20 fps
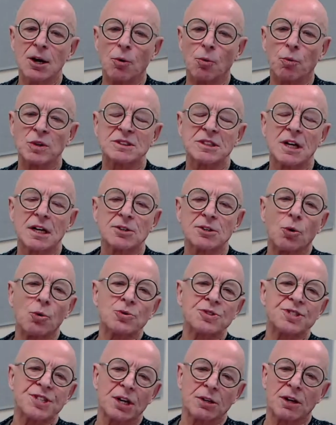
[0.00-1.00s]
What I'd
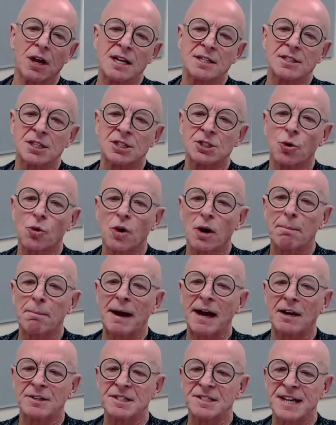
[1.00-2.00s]
also like to talk
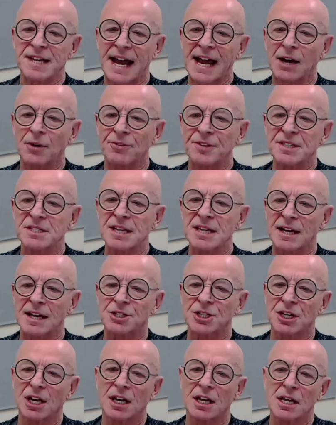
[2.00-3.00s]
about is how this
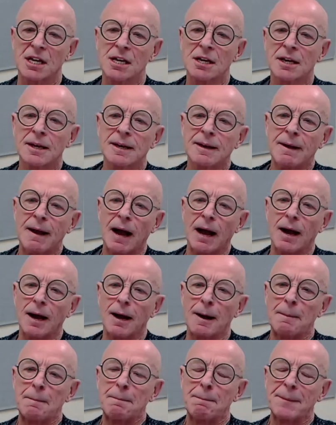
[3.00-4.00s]
actually
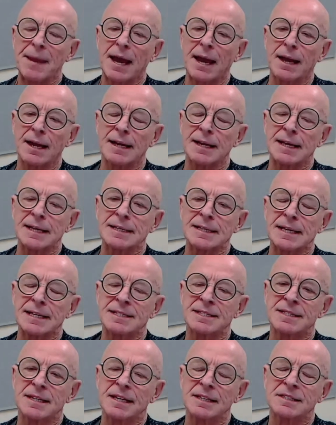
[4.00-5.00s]
um,
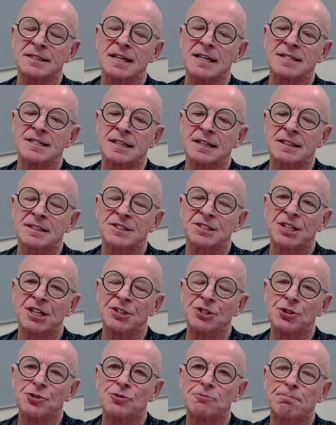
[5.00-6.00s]
is, is, is a
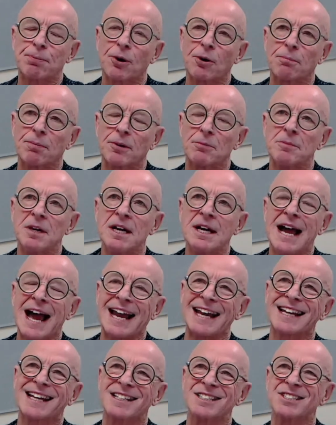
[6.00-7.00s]
continued problem
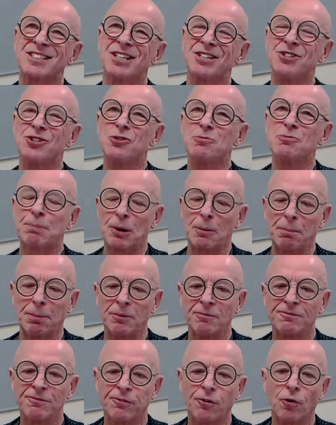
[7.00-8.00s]
and a continued
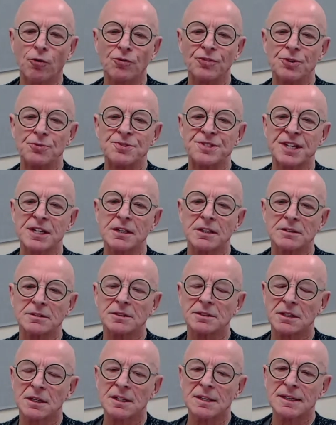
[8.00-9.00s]
problem for New
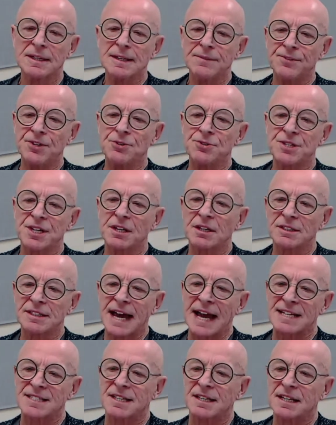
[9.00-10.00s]
Zealand. New Zealand
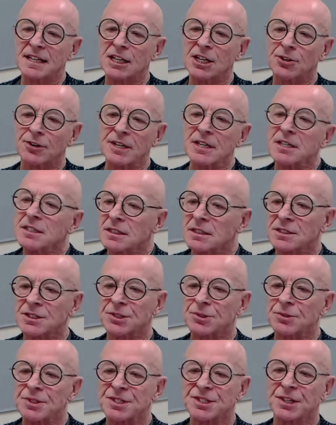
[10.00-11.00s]
has an increasing
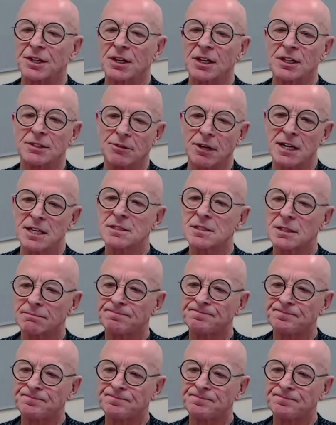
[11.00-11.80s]
suicide rate.